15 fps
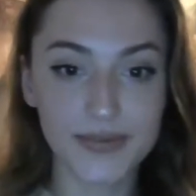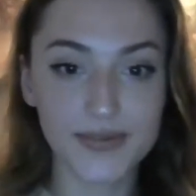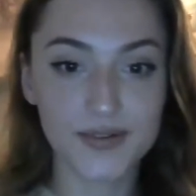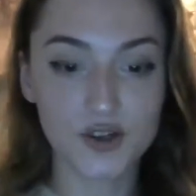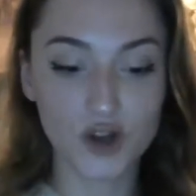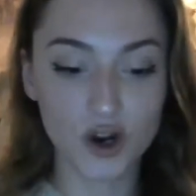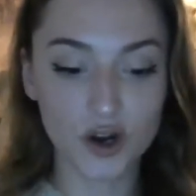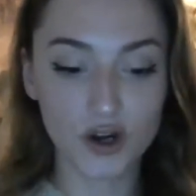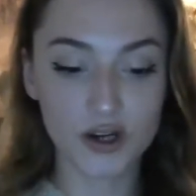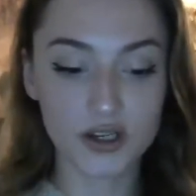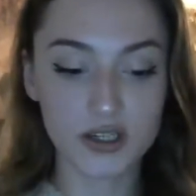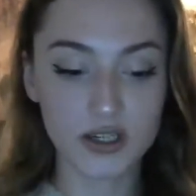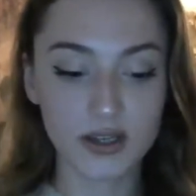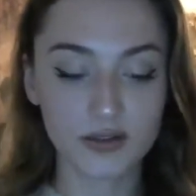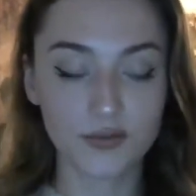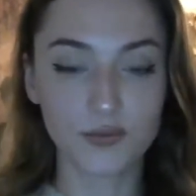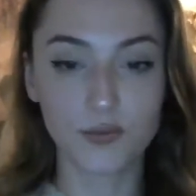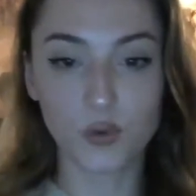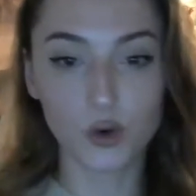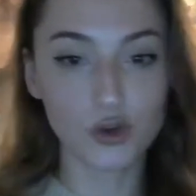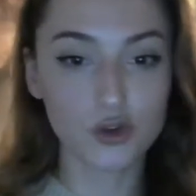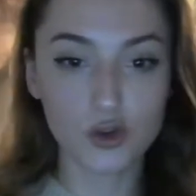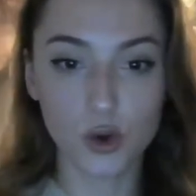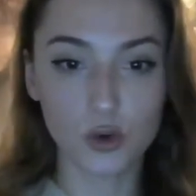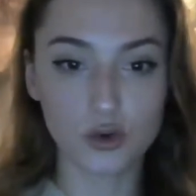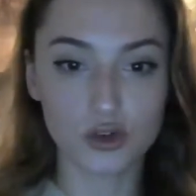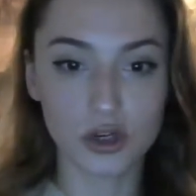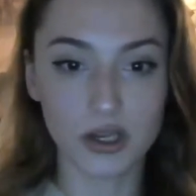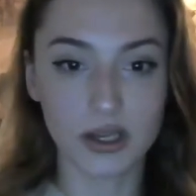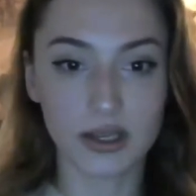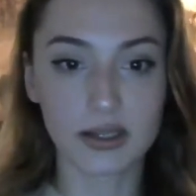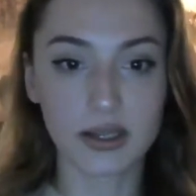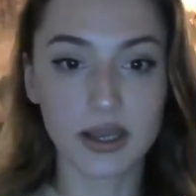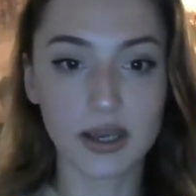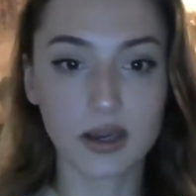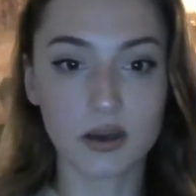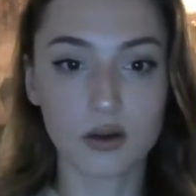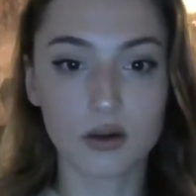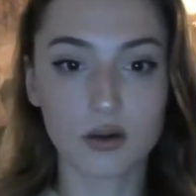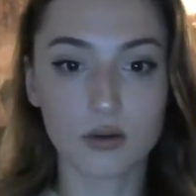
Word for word: start voice coaching and like,